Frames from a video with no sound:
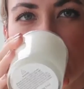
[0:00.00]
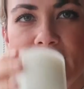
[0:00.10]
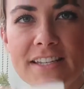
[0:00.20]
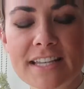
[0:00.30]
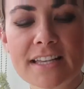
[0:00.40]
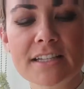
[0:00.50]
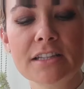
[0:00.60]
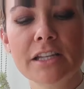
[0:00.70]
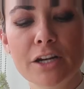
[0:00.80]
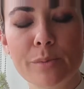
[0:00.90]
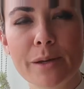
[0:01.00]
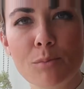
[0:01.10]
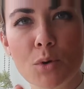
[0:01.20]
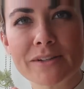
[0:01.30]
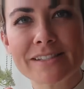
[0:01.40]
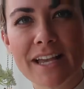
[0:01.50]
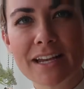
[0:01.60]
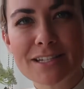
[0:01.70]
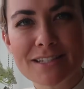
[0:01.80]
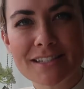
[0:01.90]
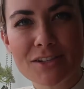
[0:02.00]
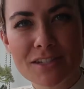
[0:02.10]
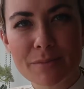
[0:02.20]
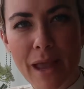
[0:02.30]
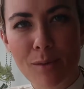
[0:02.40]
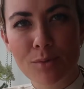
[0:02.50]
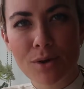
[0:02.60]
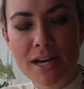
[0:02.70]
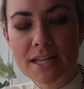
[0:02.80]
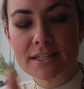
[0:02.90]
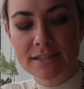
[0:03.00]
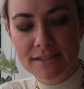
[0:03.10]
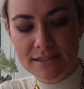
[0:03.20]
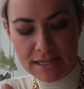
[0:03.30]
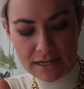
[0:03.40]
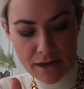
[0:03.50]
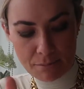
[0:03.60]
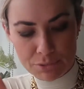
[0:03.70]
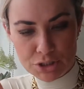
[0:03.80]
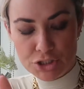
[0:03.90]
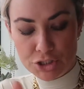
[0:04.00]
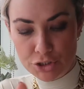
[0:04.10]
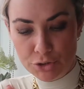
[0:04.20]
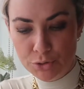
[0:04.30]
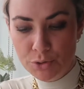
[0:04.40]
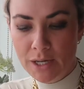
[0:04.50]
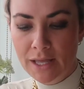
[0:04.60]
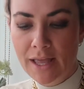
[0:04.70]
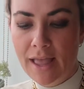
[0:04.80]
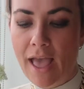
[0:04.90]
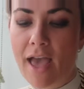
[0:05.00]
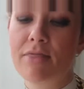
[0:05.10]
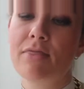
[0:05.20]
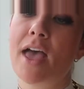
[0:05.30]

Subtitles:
This has a little bit more scent, still some amber in it. This is the number two. And